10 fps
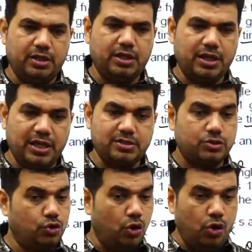Yes,
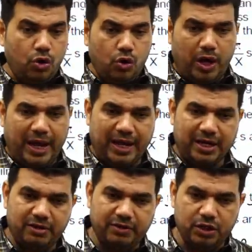no,
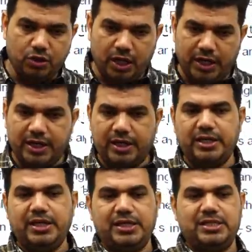angle will not
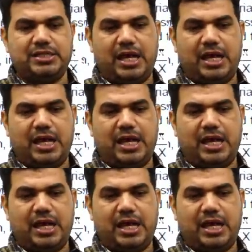decrease.